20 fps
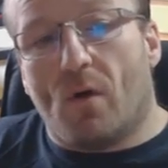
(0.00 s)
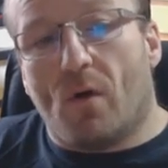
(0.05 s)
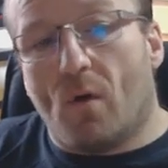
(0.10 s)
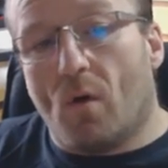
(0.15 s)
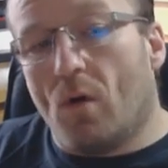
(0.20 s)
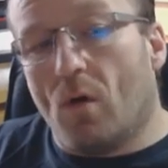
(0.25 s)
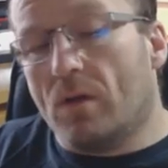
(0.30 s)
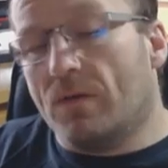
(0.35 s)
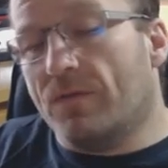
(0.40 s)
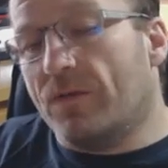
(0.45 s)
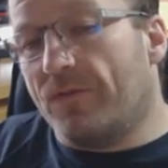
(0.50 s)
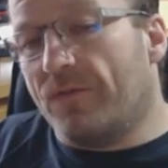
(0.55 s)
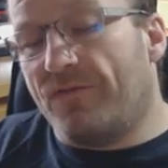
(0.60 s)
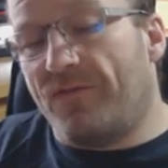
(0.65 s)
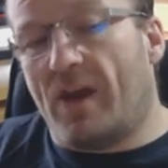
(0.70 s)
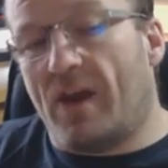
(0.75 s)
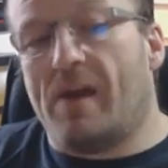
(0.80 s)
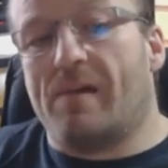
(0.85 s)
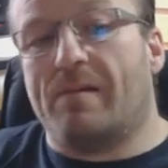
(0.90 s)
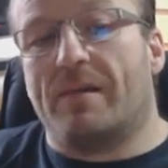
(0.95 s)
all of the
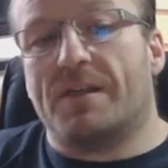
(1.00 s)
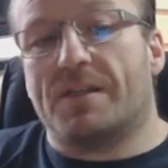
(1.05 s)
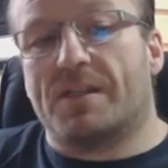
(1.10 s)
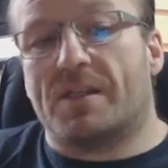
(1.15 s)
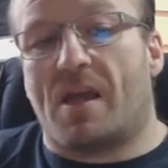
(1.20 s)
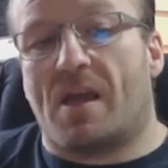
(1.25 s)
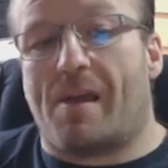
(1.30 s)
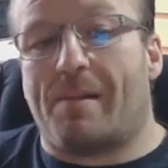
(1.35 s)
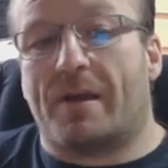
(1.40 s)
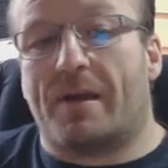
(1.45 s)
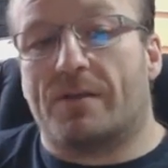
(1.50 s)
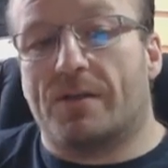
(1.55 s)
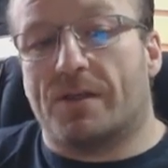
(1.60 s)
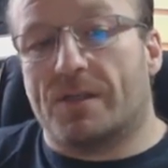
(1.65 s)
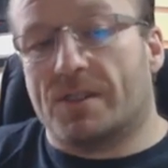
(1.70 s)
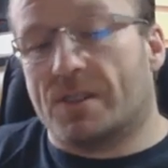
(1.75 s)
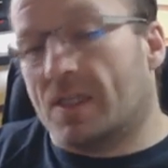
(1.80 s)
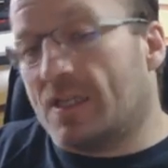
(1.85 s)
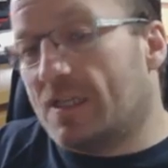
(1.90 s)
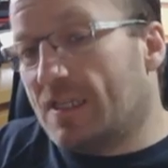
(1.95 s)
various
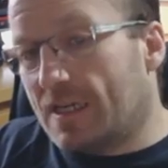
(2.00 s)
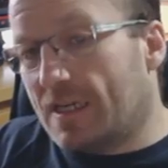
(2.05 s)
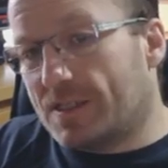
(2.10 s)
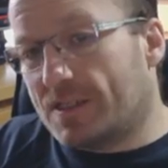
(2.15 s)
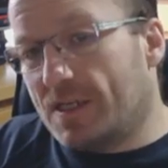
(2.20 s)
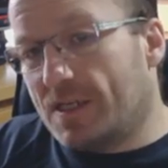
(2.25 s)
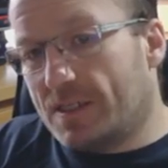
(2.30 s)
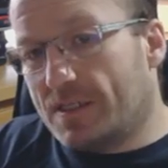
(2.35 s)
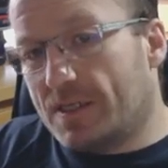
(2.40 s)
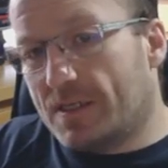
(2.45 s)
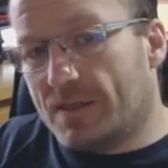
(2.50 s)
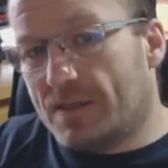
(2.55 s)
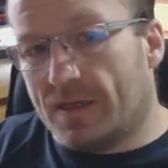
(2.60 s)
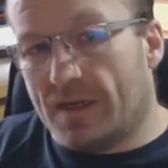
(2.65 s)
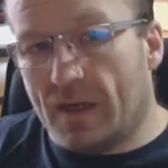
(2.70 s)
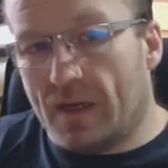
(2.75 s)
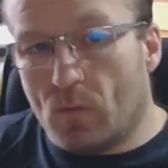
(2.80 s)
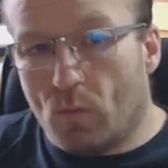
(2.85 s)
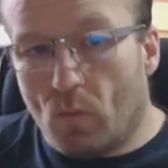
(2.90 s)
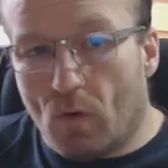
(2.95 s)
characters listed
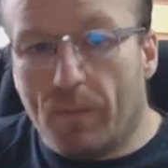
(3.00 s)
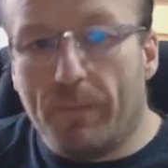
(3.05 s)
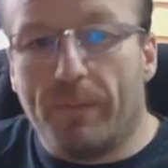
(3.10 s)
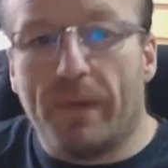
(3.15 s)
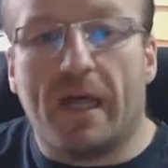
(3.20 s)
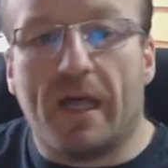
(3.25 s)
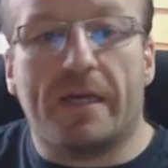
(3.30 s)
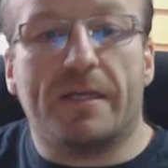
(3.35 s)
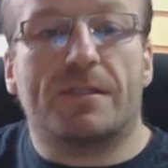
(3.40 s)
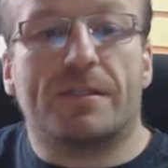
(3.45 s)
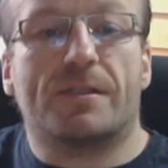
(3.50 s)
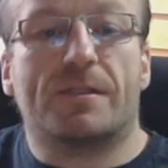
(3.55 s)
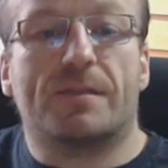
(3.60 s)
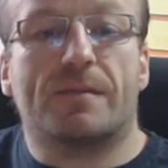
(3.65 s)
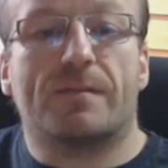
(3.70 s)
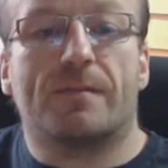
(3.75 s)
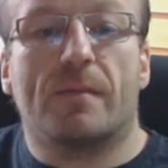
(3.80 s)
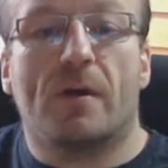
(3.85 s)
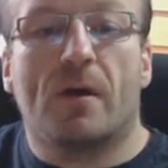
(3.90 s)
in one place,